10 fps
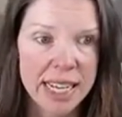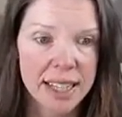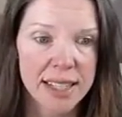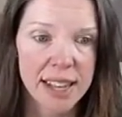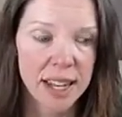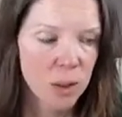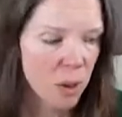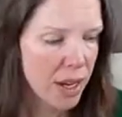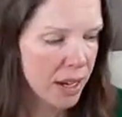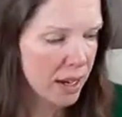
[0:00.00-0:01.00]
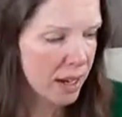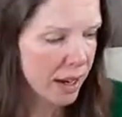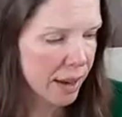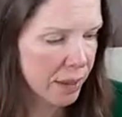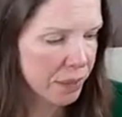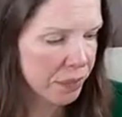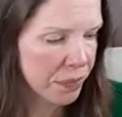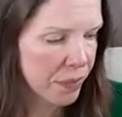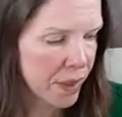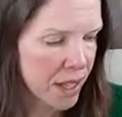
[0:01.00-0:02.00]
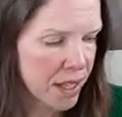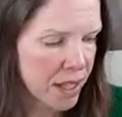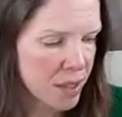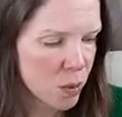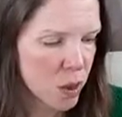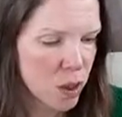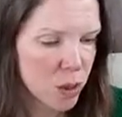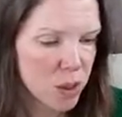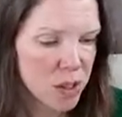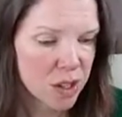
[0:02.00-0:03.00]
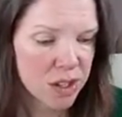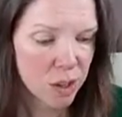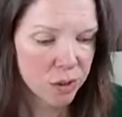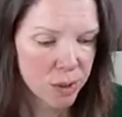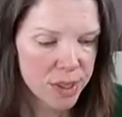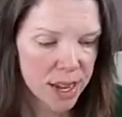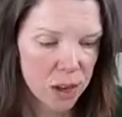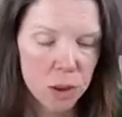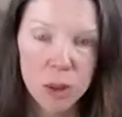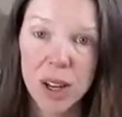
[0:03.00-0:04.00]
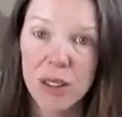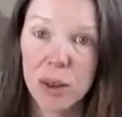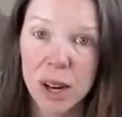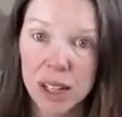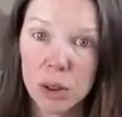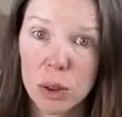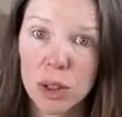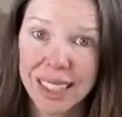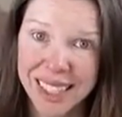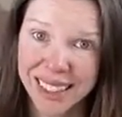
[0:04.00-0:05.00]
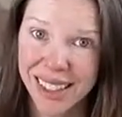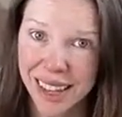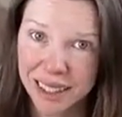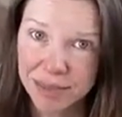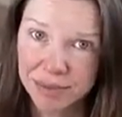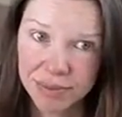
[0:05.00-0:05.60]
The second way is we don't use our cell phones at home. We have a regular old landline.